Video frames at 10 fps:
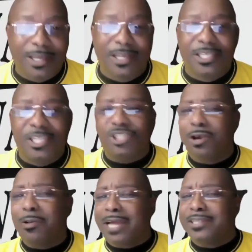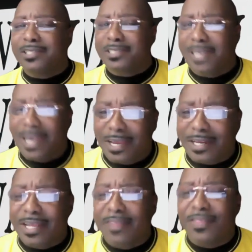Did you hear what I just said?
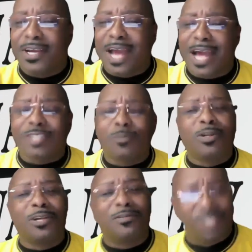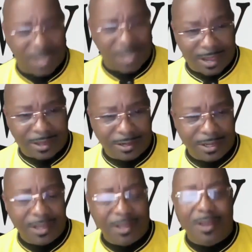In the Gospel of John,
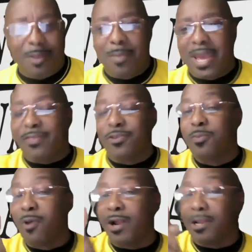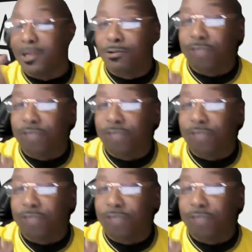Matthew, Mark, Luke,